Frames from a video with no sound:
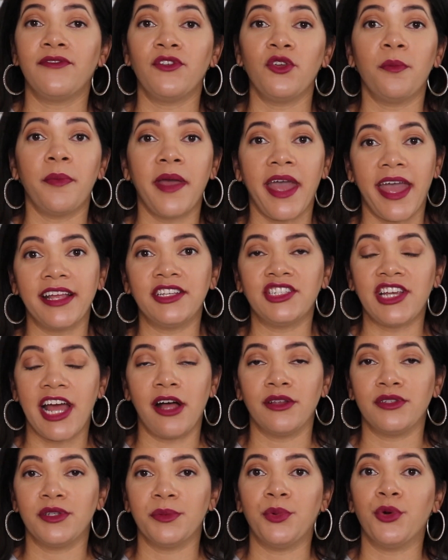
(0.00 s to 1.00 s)
you pay
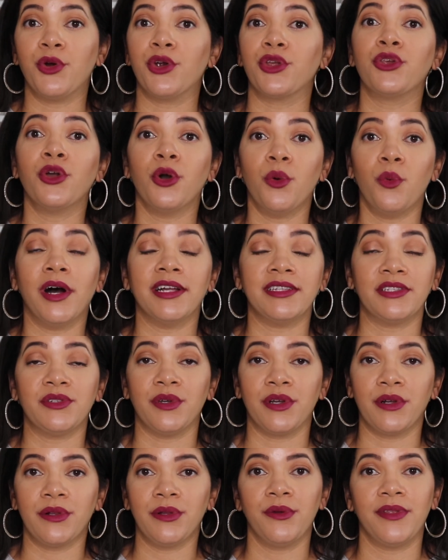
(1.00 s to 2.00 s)
child support, you'll want to
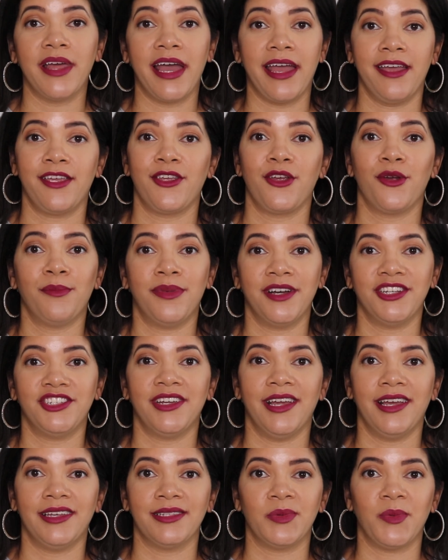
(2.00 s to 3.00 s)
include that in your
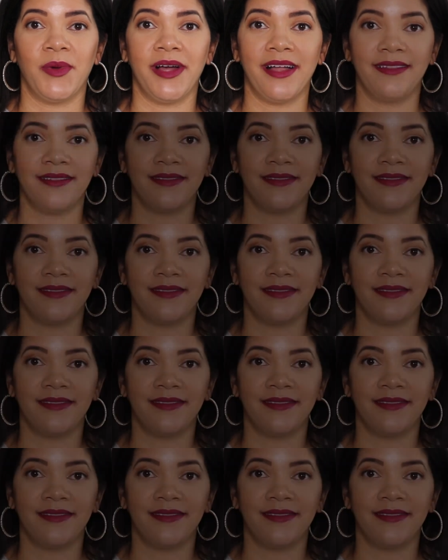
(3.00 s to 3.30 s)
budget as well.